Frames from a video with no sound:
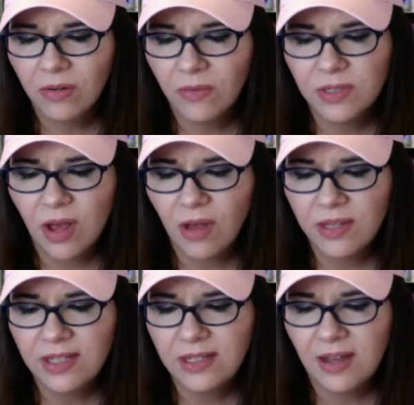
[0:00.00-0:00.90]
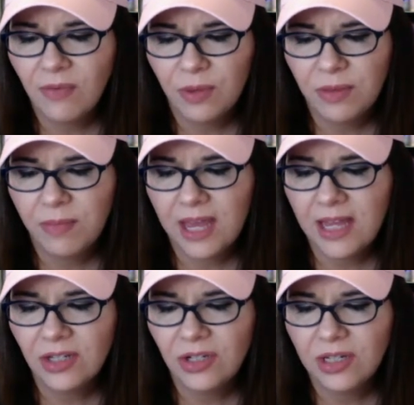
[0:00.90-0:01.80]
Was all this stuff with
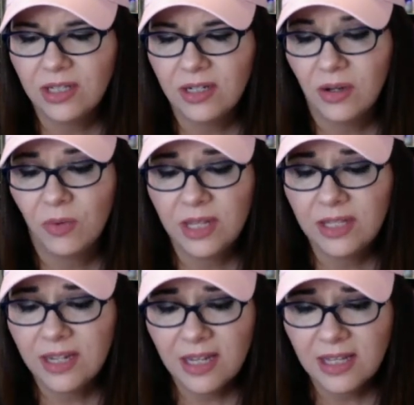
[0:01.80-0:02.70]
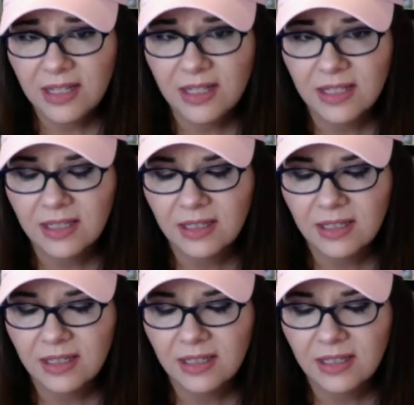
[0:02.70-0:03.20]
Bates just a coincidence?